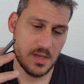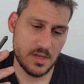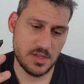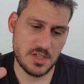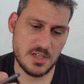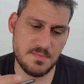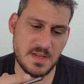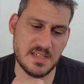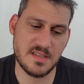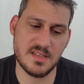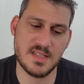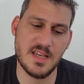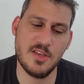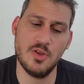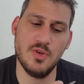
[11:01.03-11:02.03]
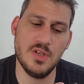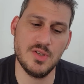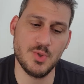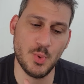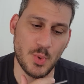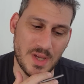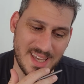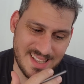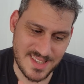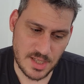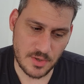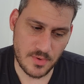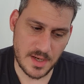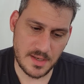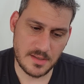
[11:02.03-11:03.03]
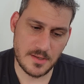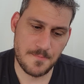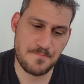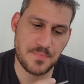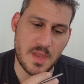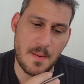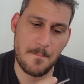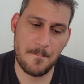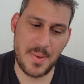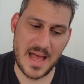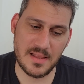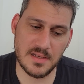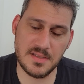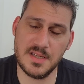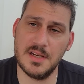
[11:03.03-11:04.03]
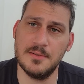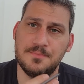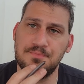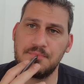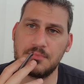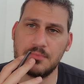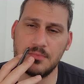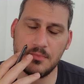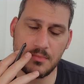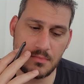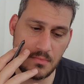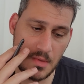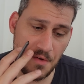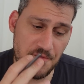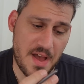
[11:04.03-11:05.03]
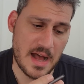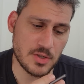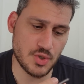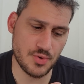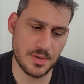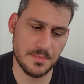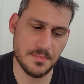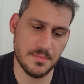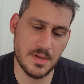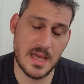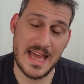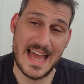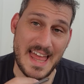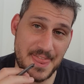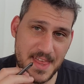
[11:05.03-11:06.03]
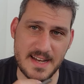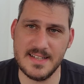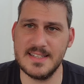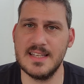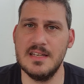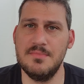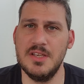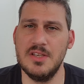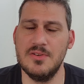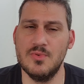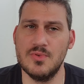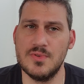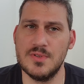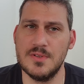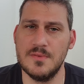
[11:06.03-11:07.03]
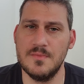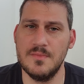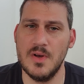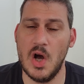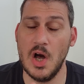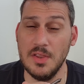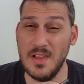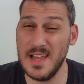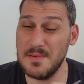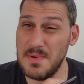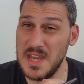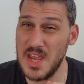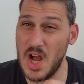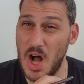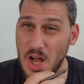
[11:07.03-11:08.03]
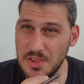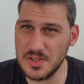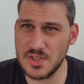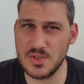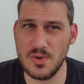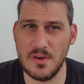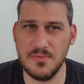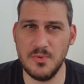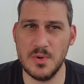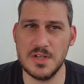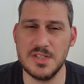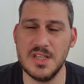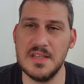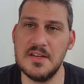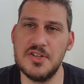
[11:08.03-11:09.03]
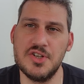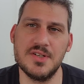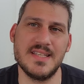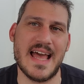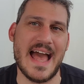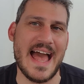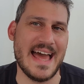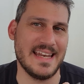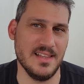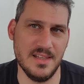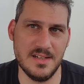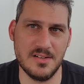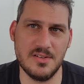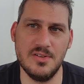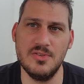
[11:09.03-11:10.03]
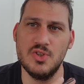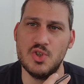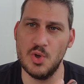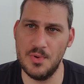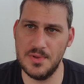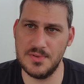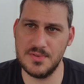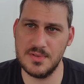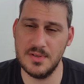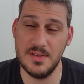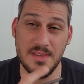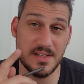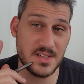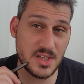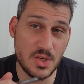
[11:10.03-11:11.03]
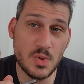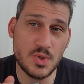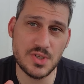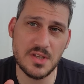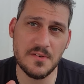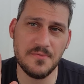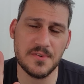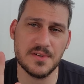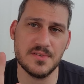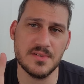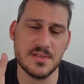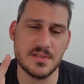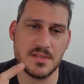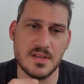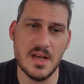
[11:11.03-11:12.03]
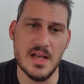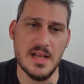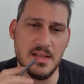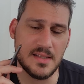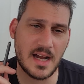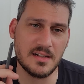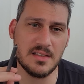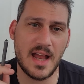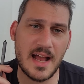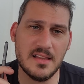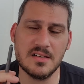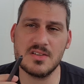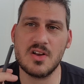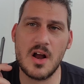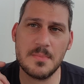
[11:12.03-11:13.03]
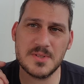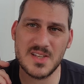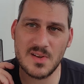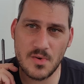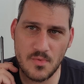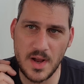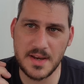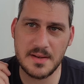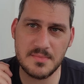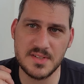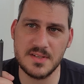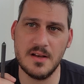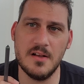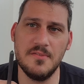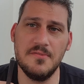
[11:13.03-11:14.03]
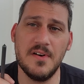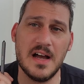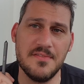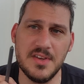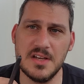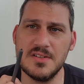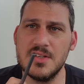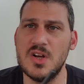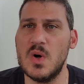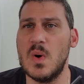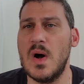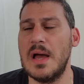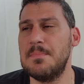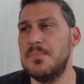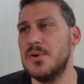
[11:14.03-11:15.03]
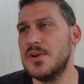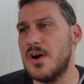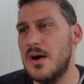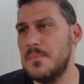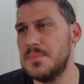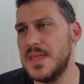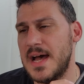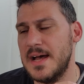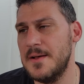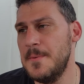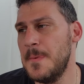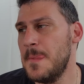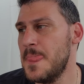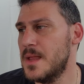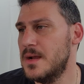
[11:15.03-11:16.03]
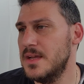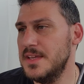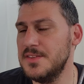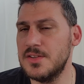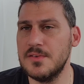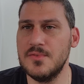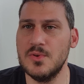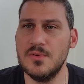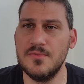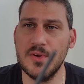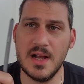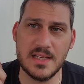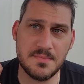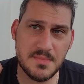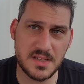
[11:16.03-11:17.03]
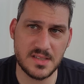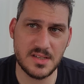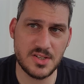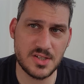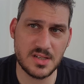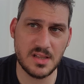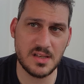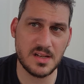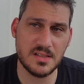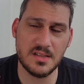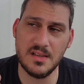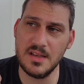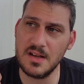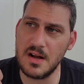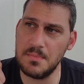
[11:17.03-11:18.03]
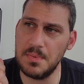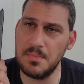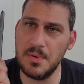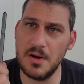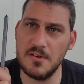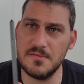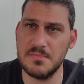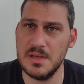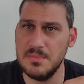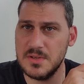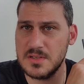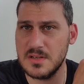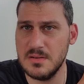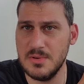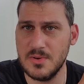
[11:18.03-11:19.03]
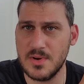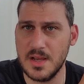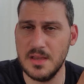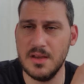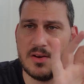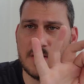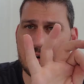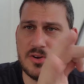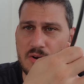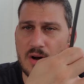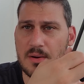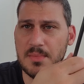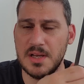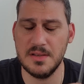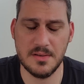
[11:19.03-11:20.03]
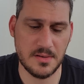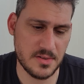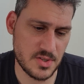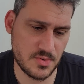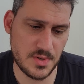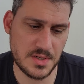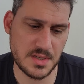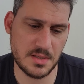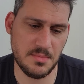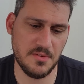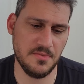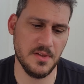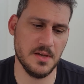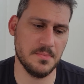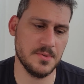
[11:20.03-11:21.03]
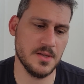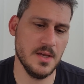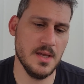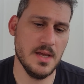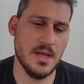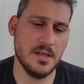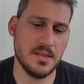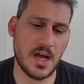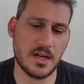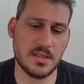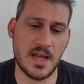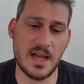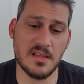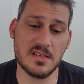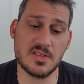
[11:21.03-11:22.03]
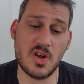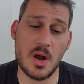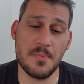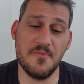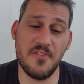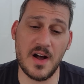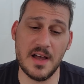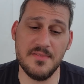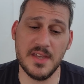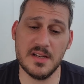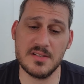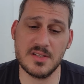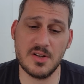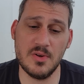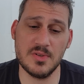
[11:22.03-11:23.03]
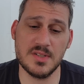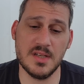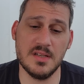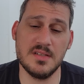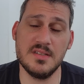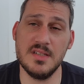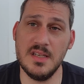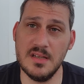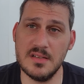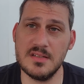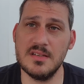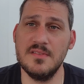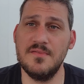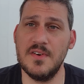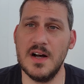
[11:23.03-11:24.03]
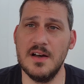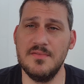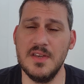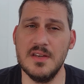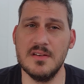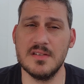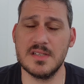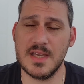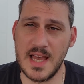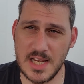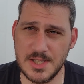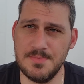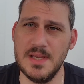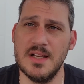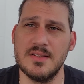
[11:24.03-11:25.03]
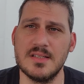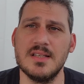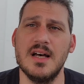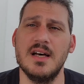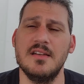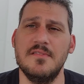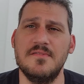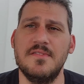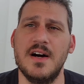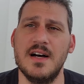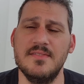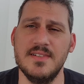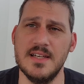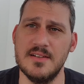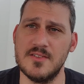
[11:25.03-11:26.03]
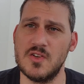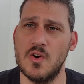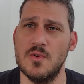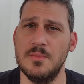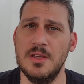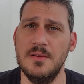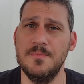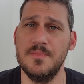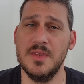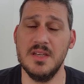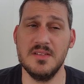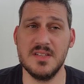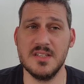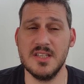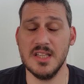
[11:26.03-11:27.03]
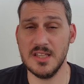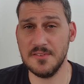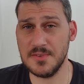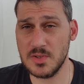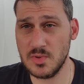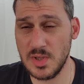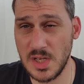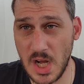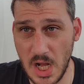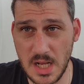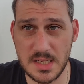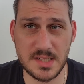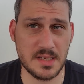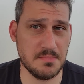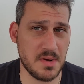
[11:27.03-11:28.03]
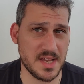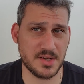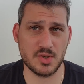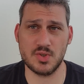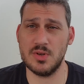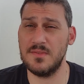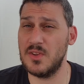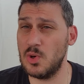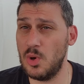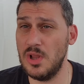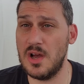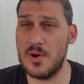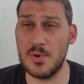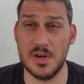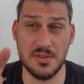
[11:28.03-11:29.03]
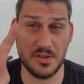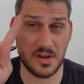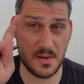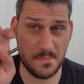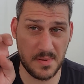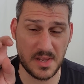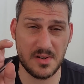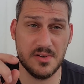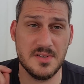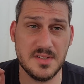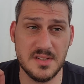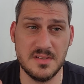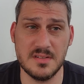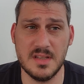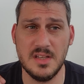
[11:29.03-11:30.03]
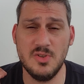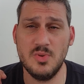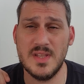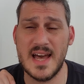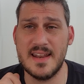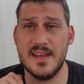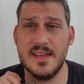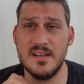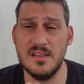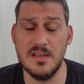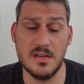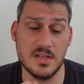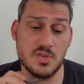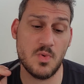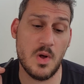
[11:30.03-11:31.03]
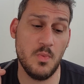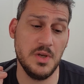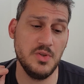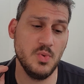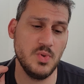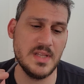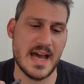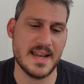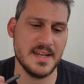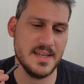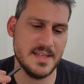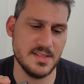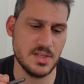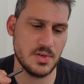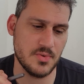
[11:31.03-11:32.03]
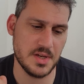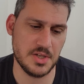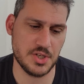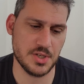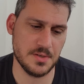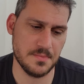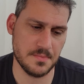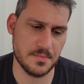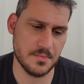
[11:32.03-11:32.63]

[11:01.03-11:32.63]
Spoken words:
She's basically saying you need to integrate Palantir Foundry, and then it's going to be used. Unlike many other softwares that are just analytical tools. There's a huge difference. Dr. Alex Karp said it right himself 5 years ago. I put up that interview. If you guys missed it, just click on the link up above. Maybe it's going to be right here. I don't know how my screen is going to be flipped. Dr. Alex Karp 5 years ago said, "See us in 5 years. Catch me outside in 5 years, homie." He says the difference between us and Microsoft and all our other competitors is they do data analytics while we do data integration.